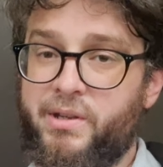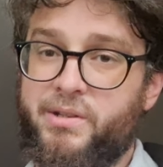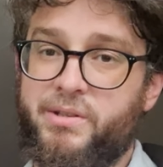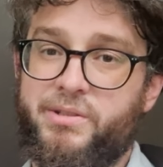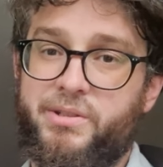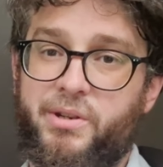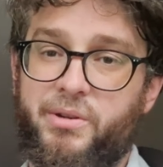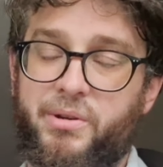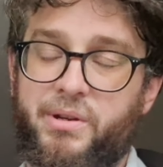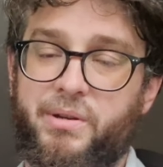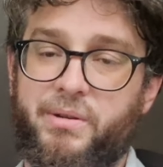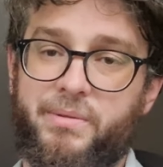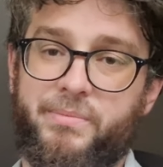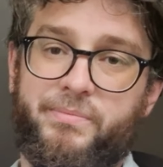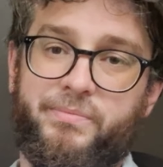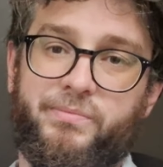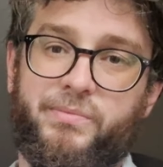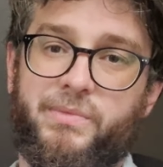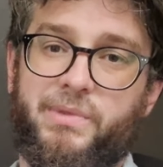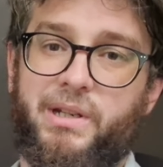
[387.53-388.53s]
So,
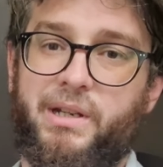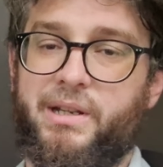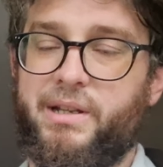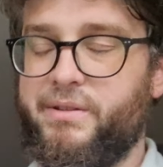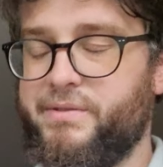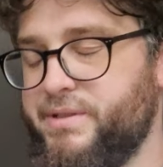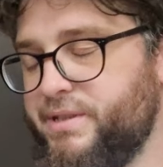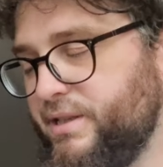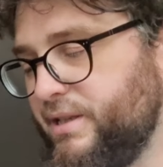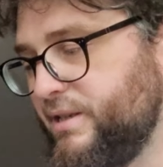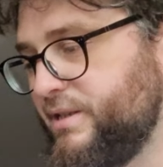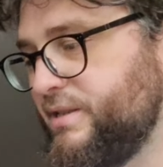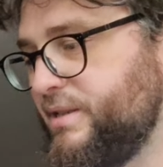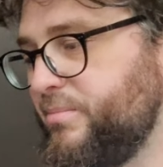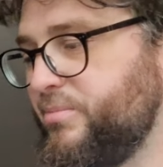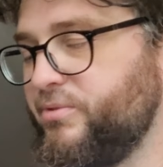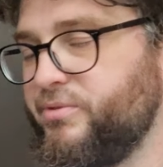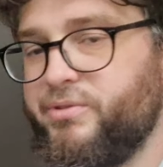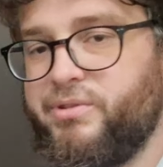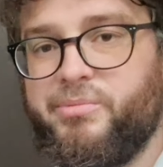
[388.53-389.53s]
like obviously, like I
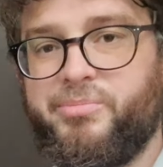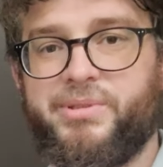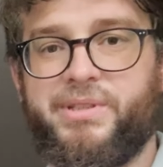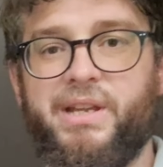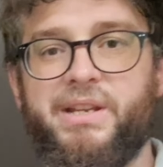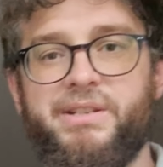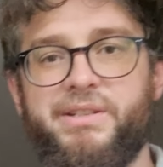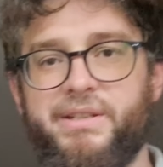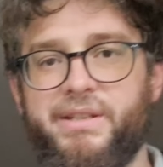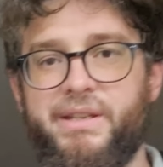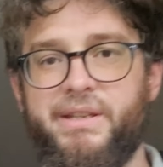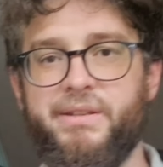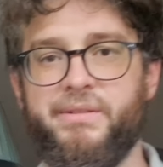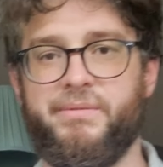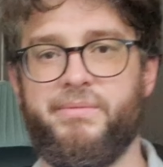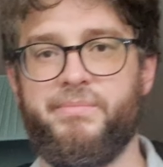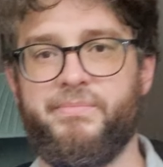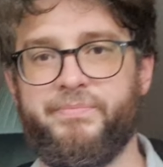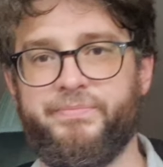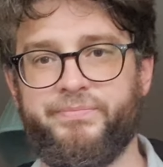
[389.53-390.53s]
said before, potentially
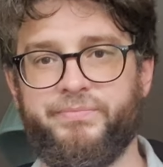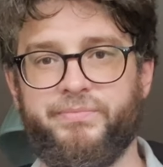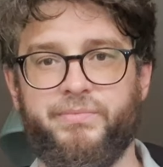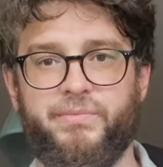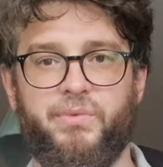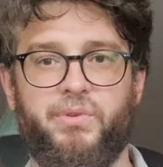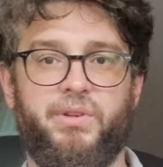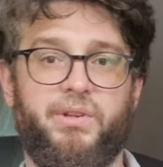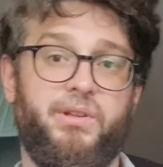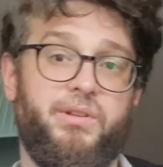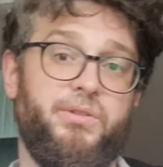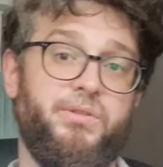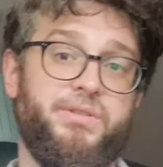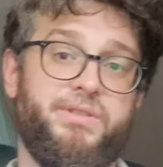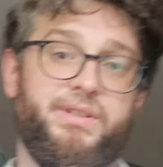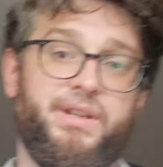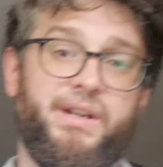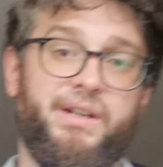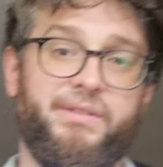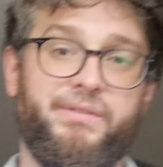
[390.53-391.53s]
one of the good
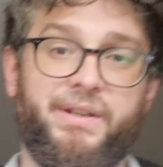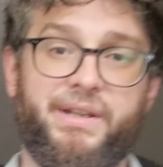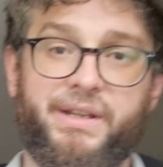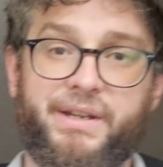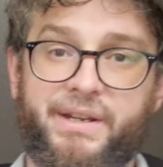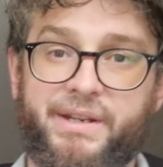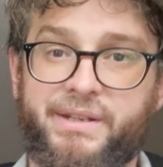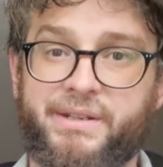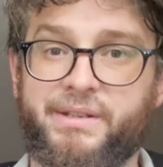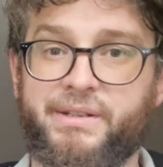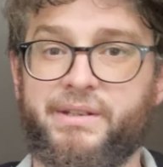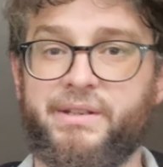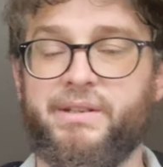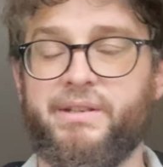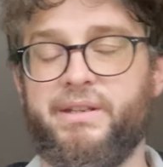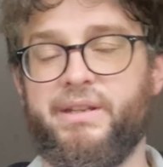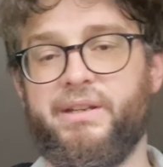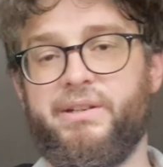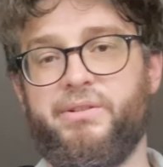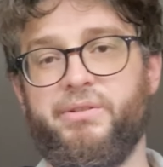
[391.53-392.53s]
side of AI,
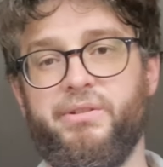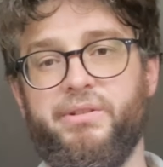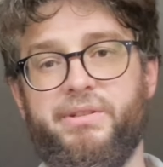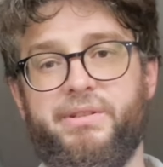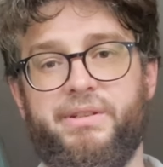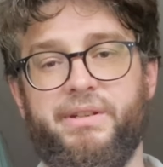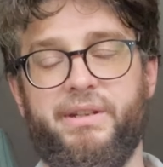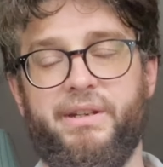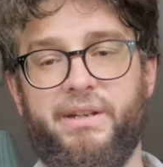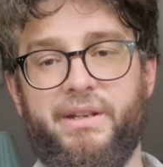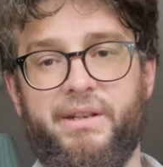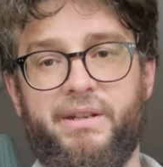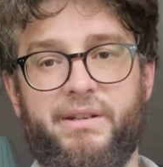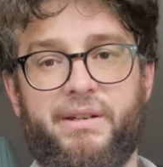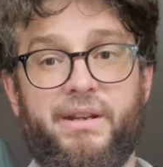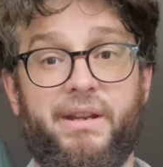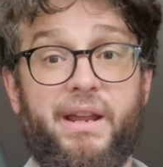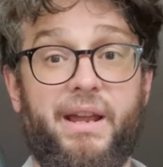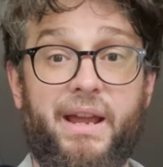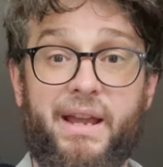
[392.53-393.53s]
it could uh,
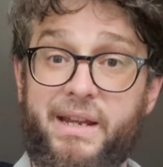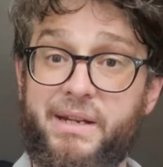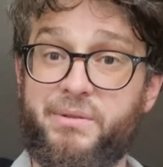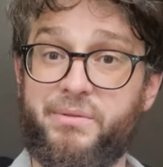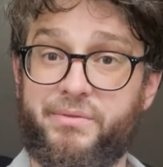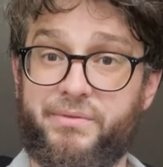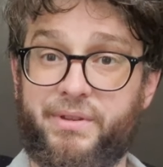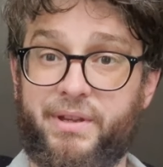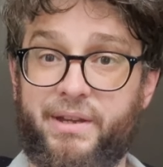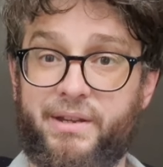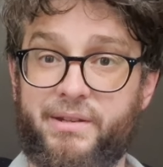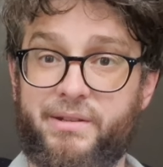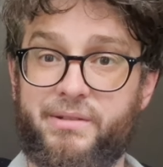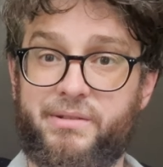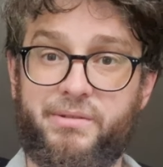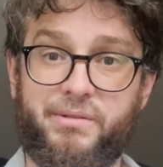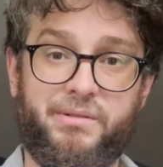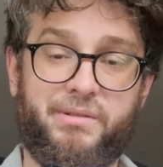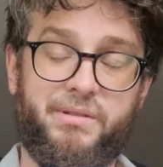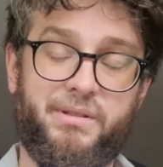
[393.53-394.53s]
aid with that. It
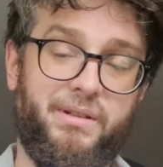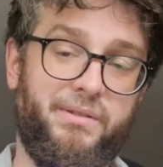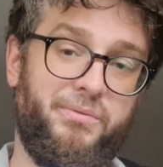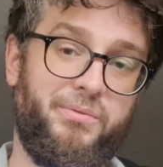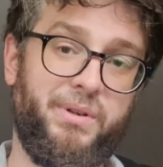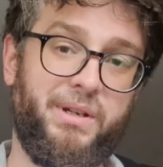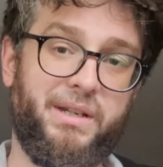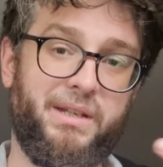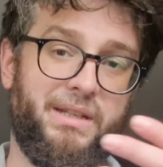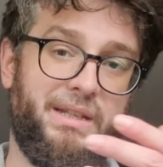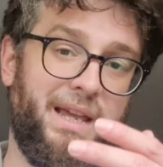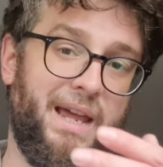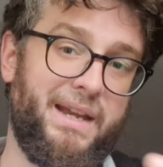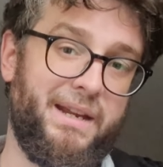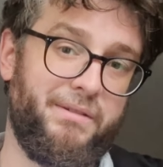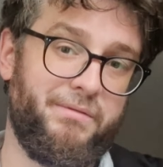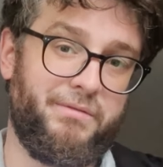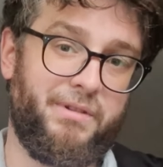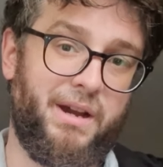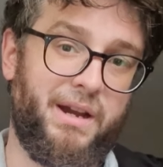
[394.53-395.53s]
could, if we get
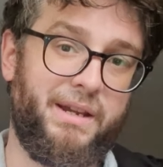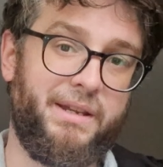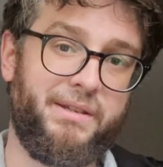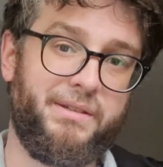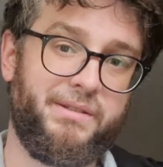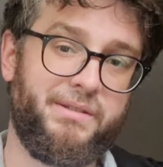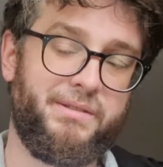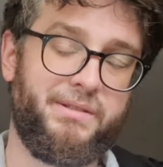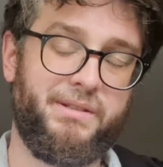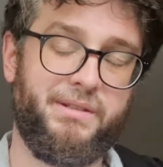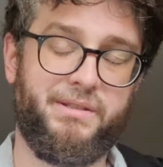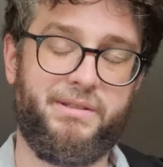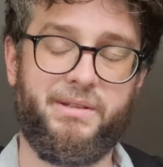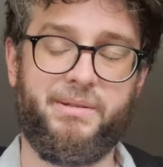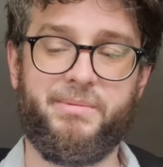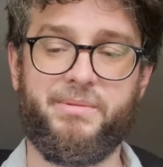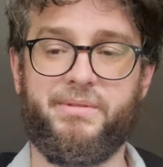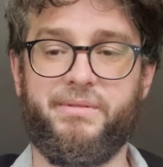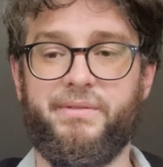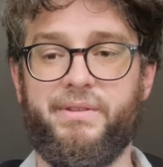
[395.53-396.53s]
it right in
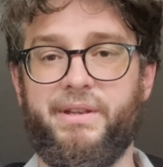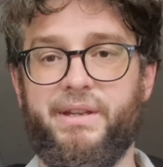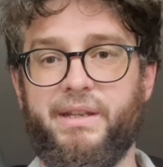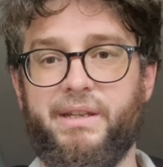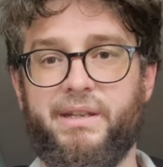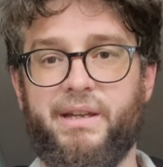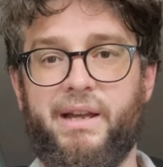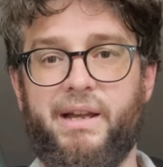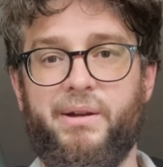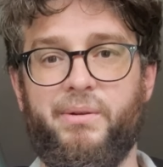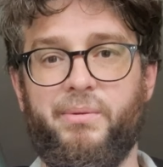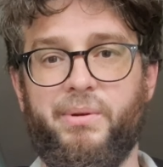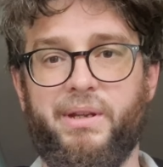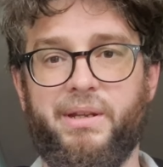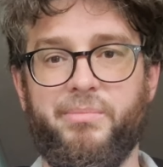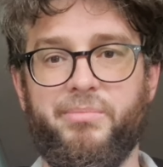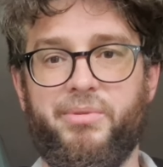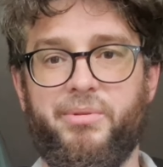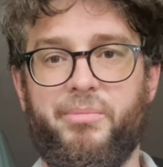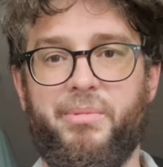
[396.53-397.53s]
terms of like how we
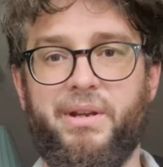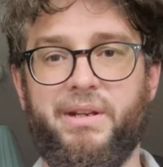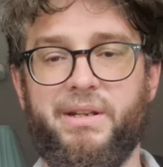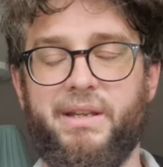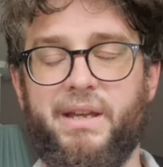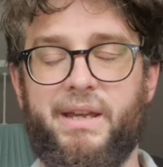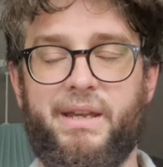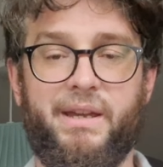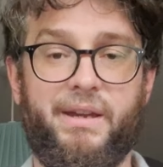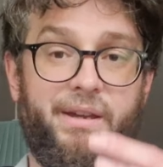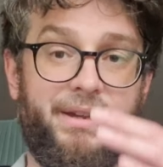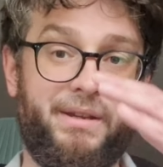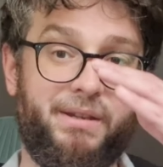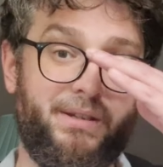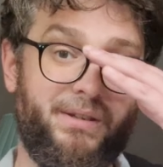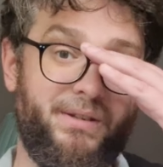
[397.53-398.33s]
implement AI,